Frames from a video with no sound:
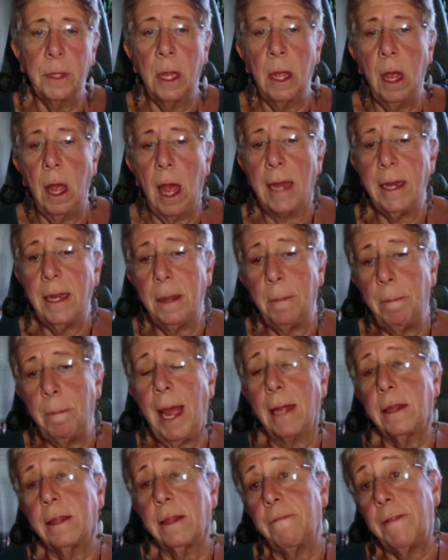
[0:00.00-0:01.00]
and
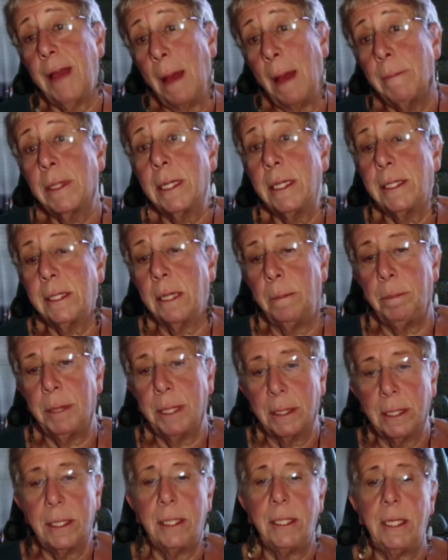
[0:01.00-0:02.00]
impact the family's
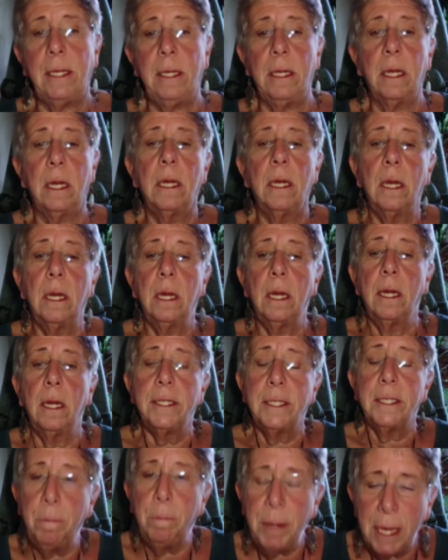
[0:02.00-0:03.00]
ability
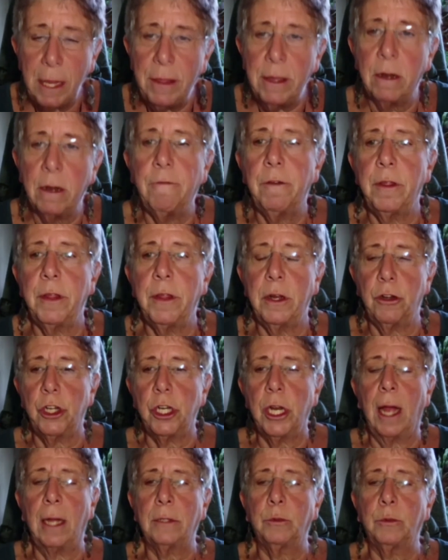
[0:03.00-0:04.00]
to be there for their
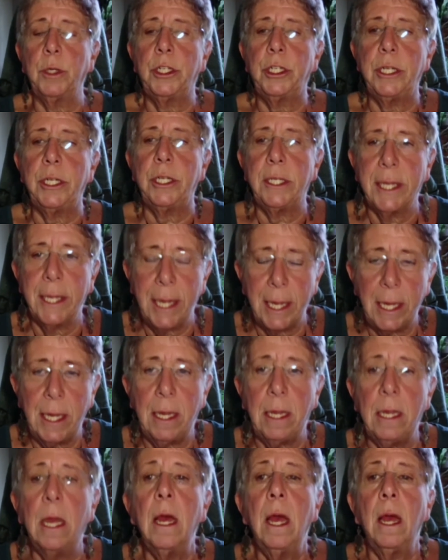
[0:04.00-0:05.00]
child, which is
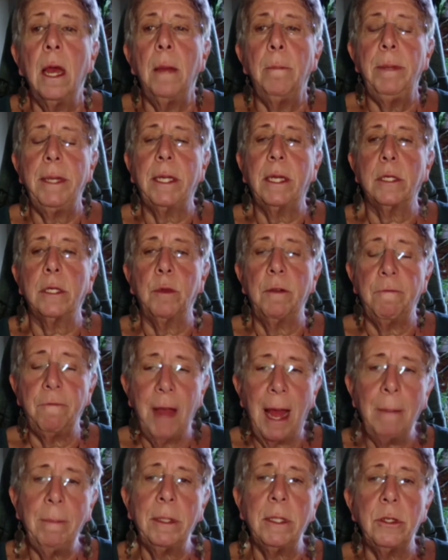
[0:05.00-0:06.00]
key. Because when
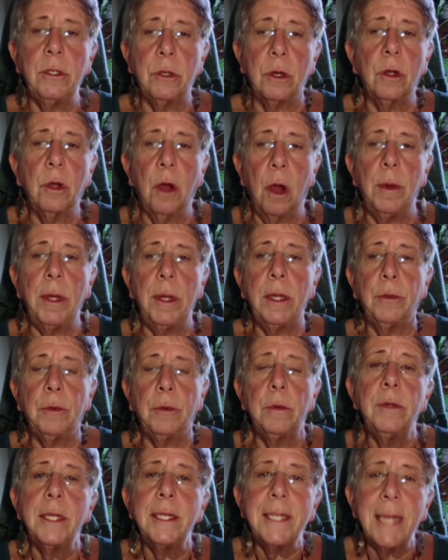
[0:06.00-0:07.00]
families are going through
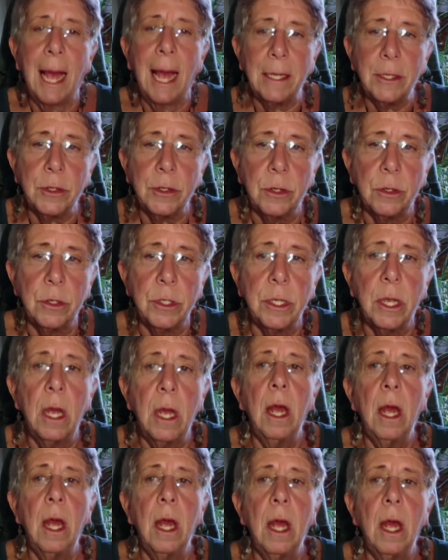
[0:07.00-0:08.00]
disasters,
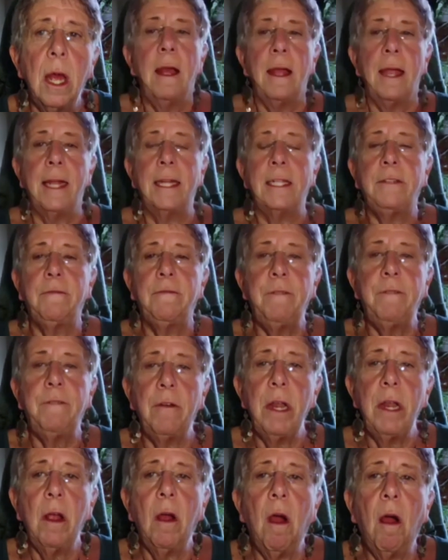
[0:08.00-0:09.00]
it's
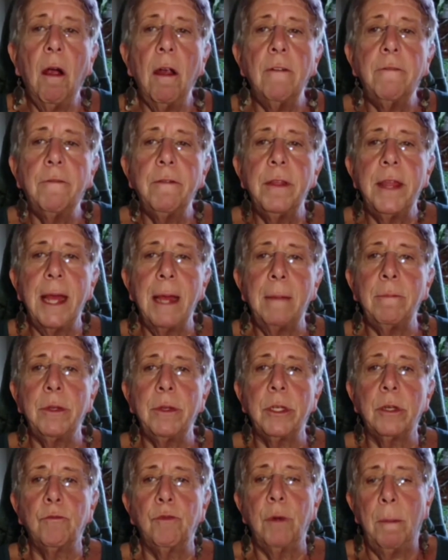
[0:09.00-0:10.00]
very hard for them
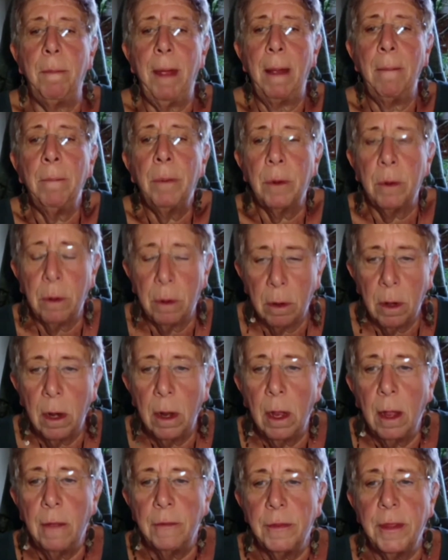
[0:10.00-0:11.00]
to remember
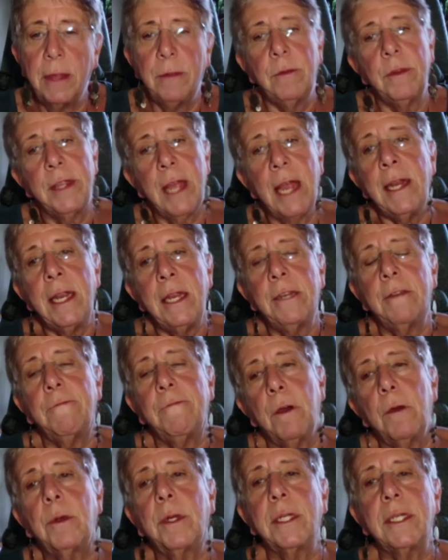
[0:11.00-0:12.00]
that they need to
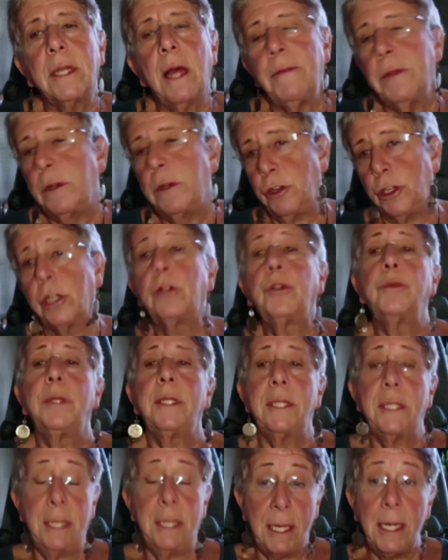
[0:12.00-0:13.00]
focus on their
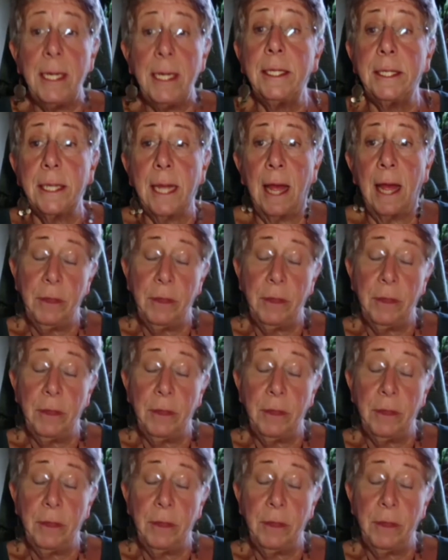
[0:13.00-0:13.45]
children's needs, and